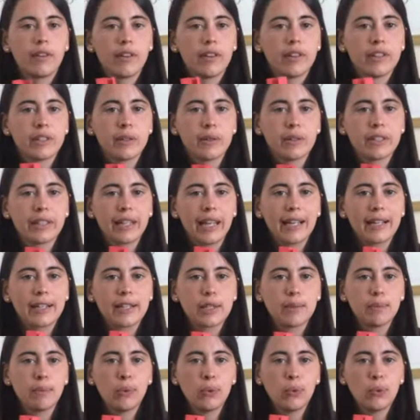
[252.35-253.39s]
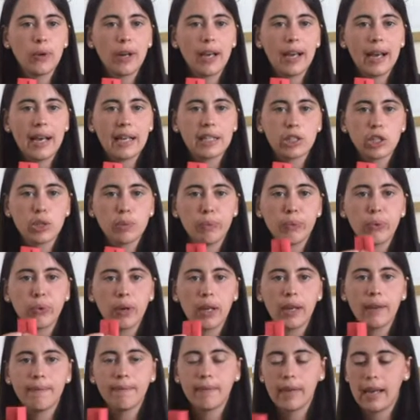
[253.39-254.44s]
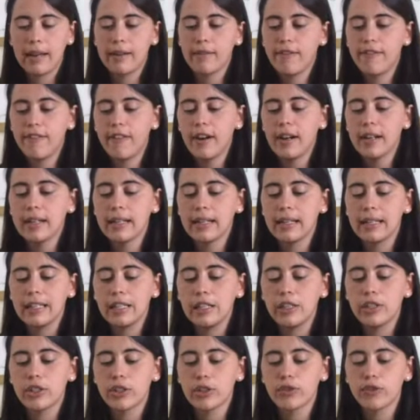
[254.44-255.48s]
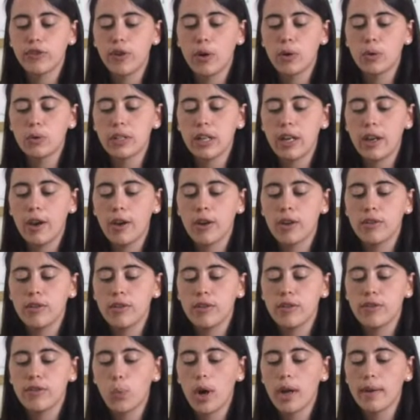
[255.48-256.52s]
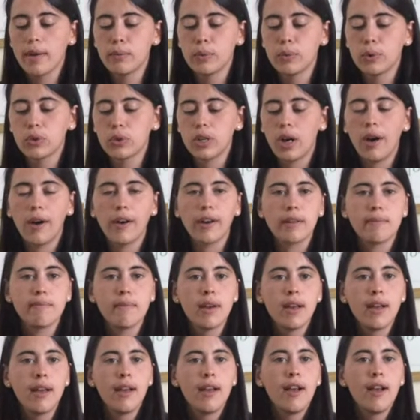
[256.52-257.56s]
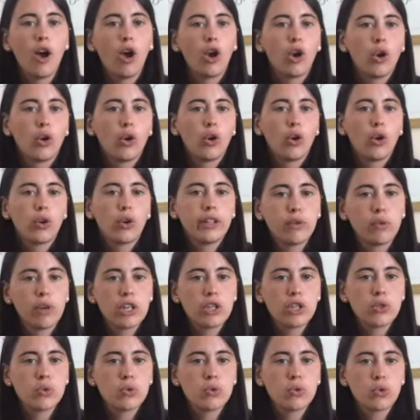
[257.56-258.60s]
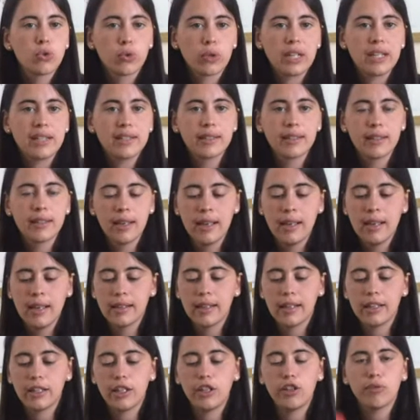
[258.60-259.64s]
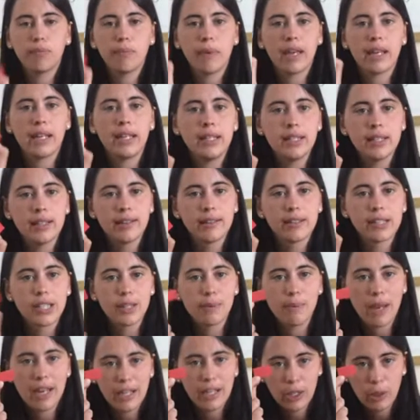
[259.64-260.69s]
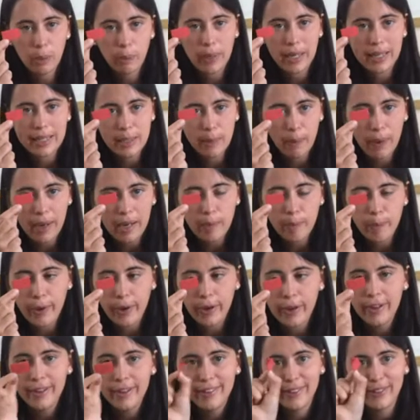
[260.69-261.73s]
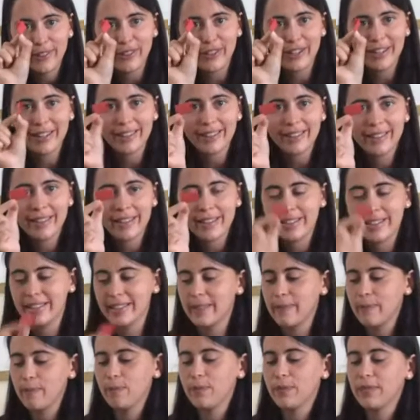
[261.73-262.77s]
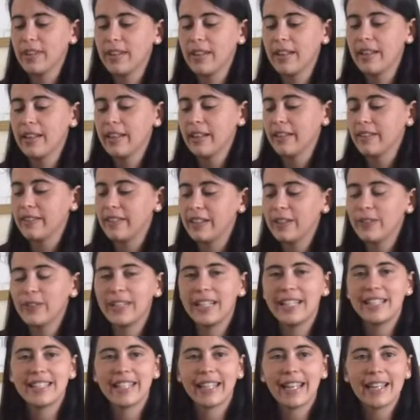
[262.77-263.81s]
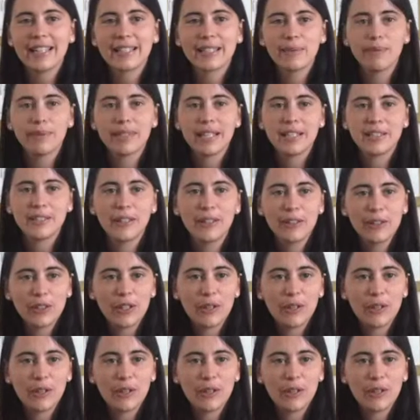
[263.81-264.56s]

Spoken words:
So it's getting smaller and smaller. And finally, you just fold it over one more time along the original crease that you've made to make your piece of paper look like this. Then you'll need to get some scissors.